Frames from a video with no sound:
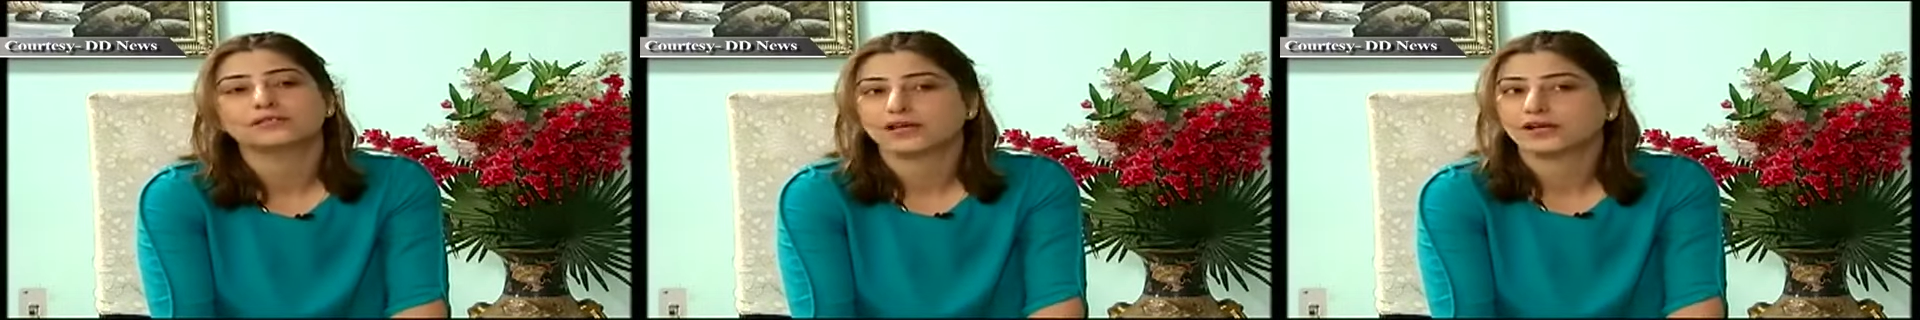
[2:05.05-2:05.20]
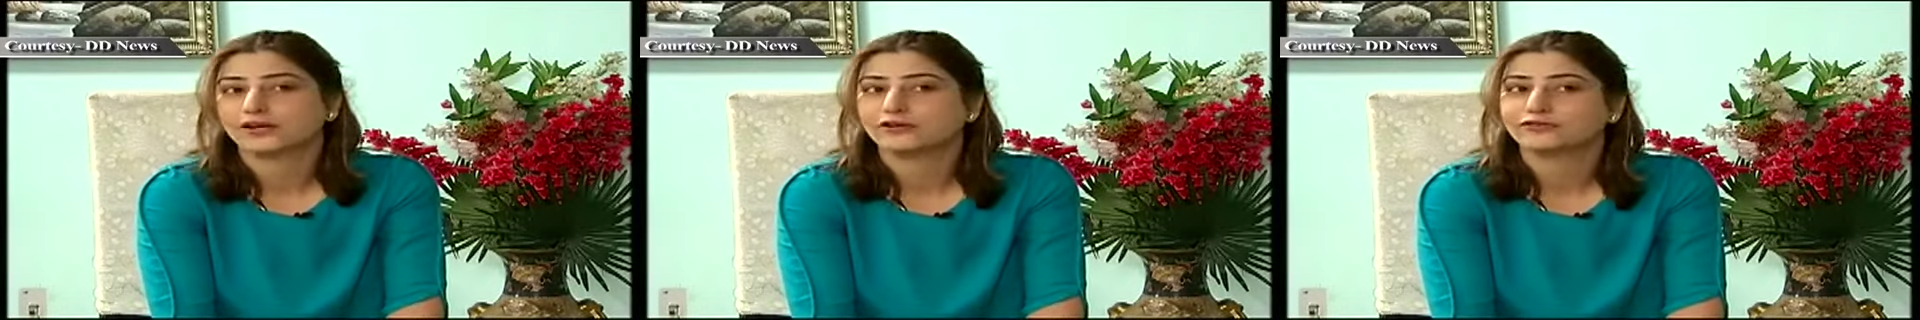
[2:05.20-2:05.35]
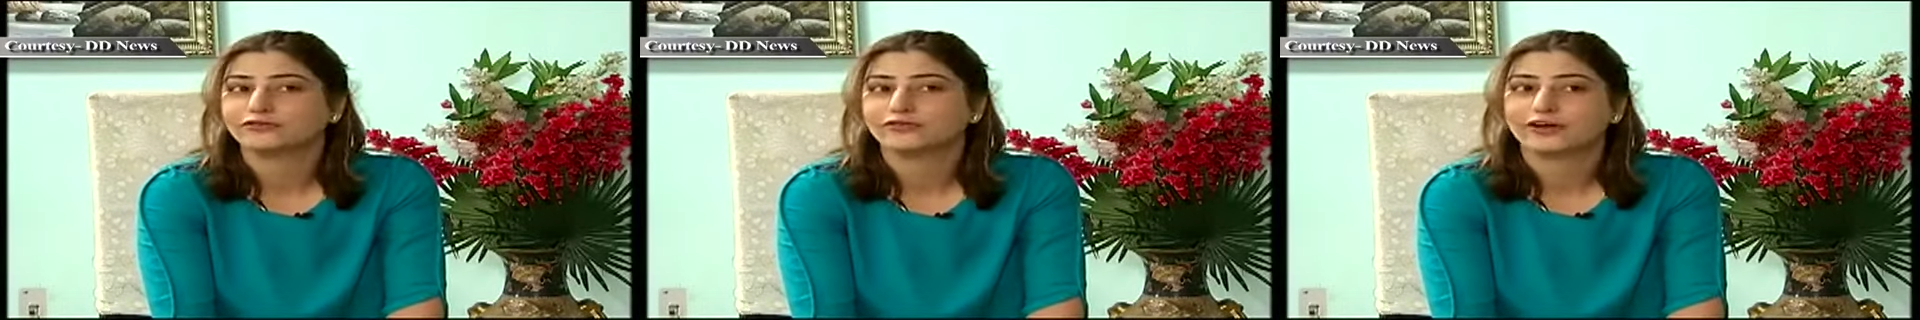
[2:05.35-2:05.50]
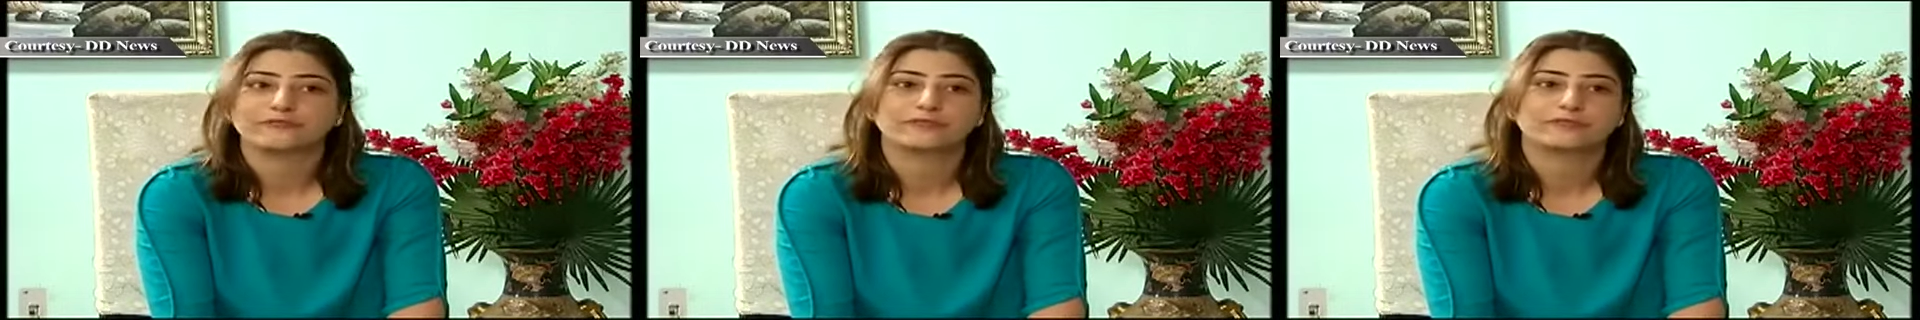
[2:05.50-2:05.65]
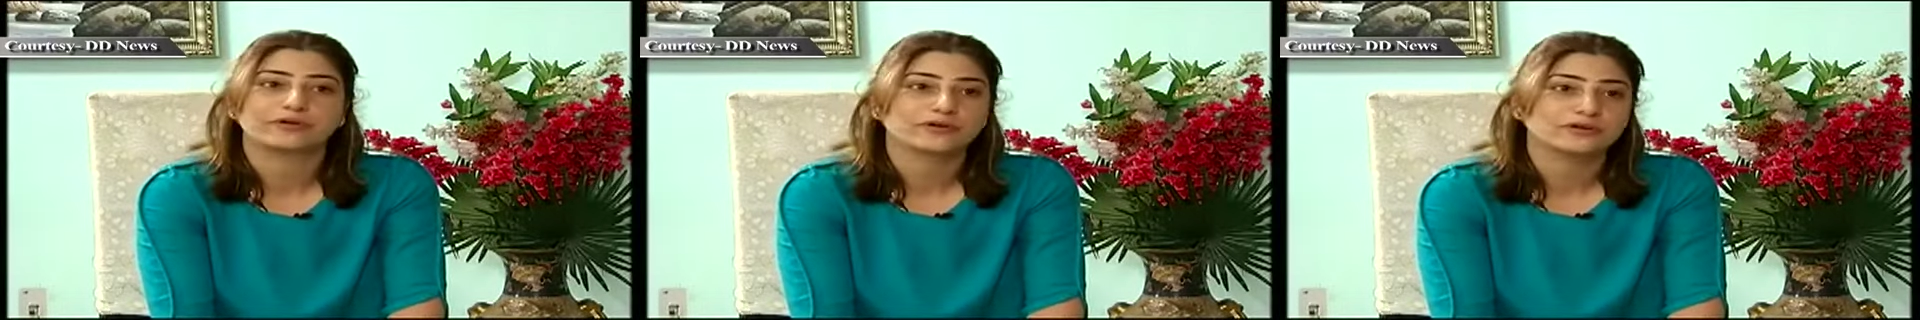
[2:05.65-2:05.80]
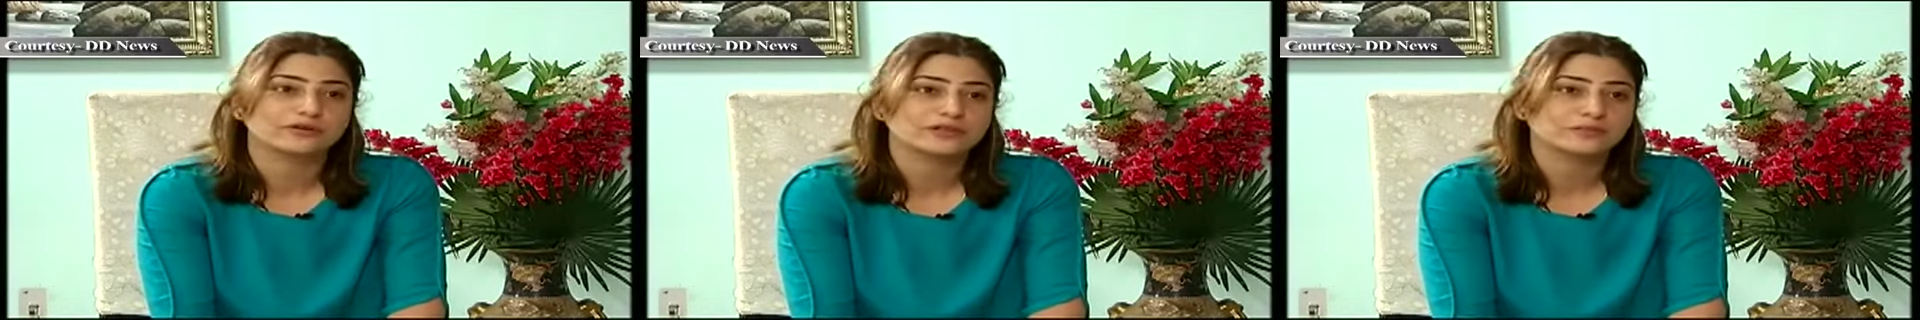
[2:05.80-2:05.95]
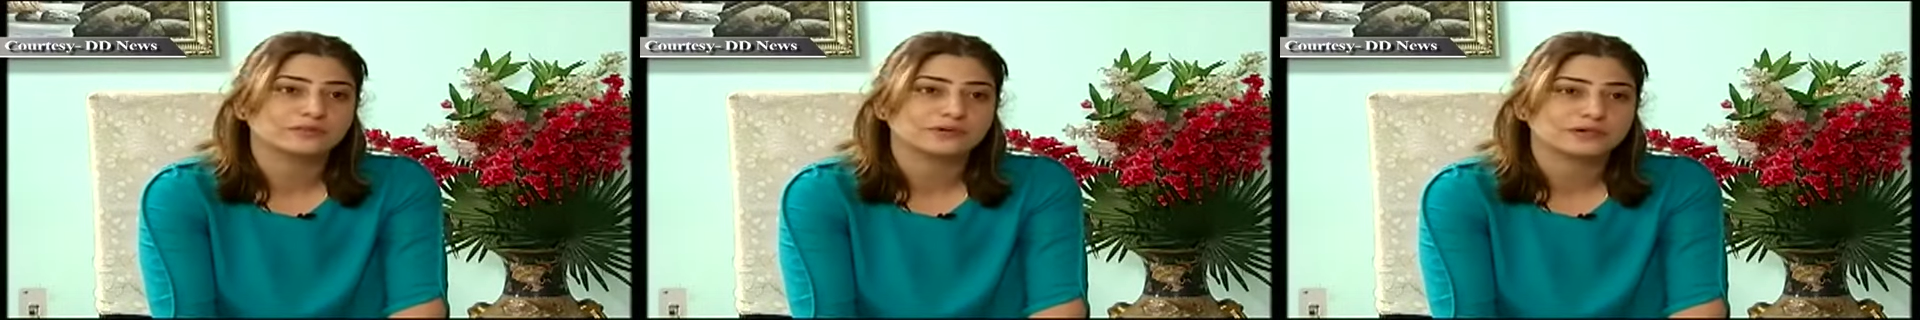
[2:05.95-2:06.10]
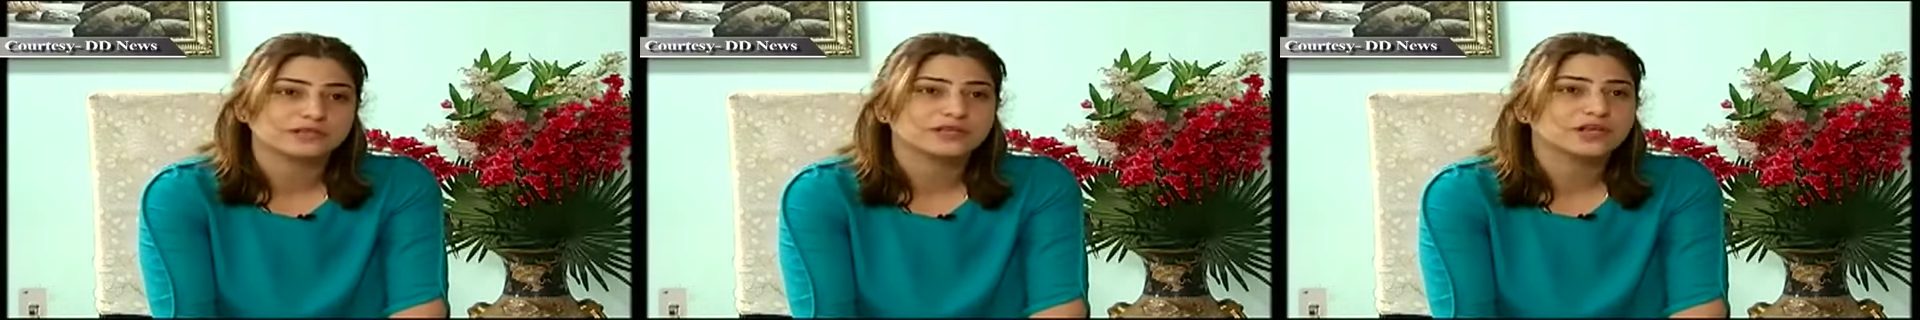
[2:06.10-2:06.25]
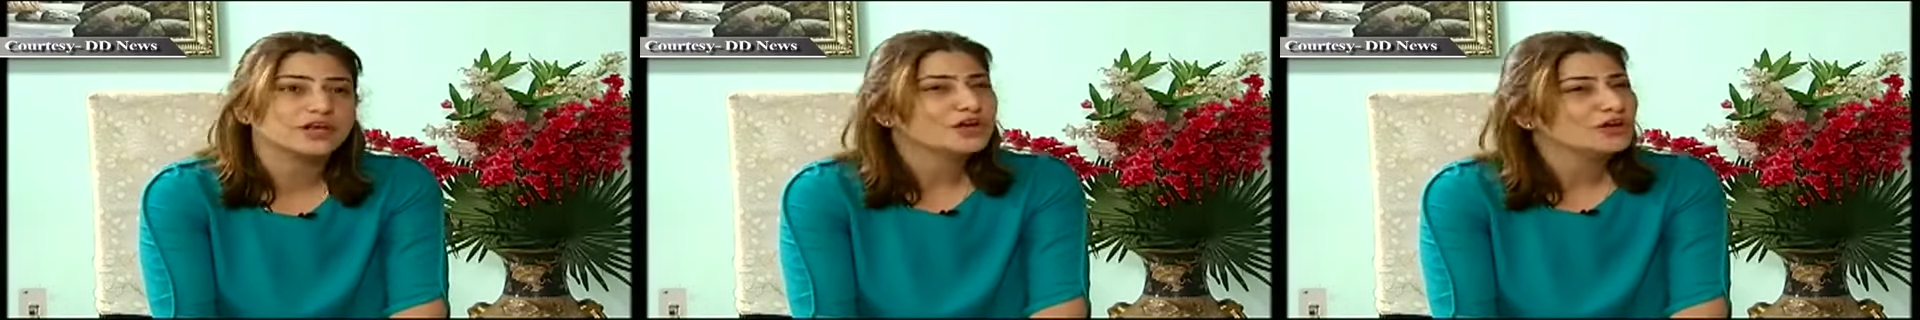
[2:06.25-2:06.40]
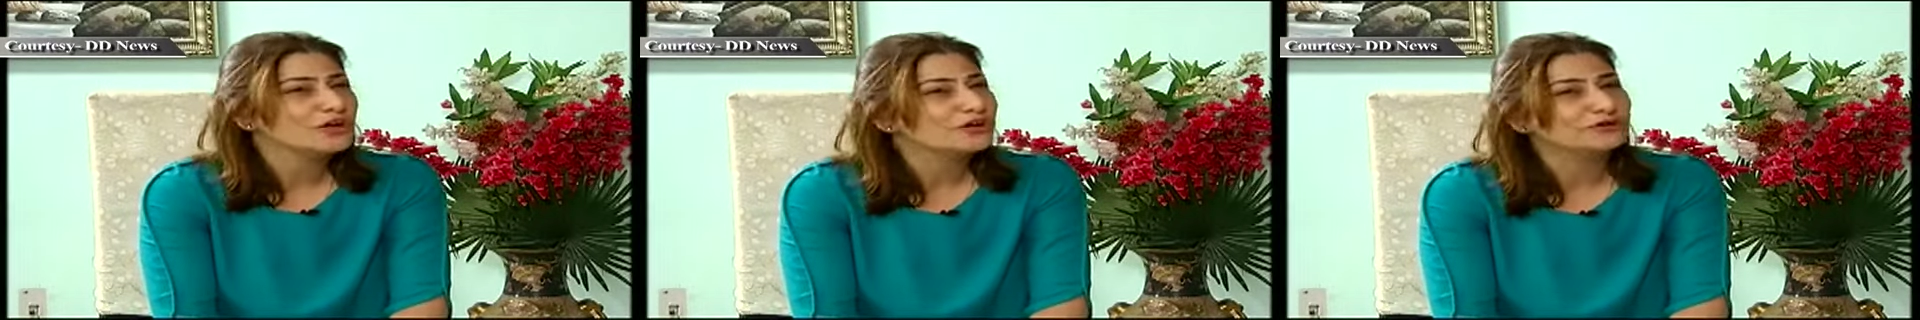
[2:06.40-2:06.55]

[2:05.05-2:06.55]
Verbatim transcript: state of government hospitals.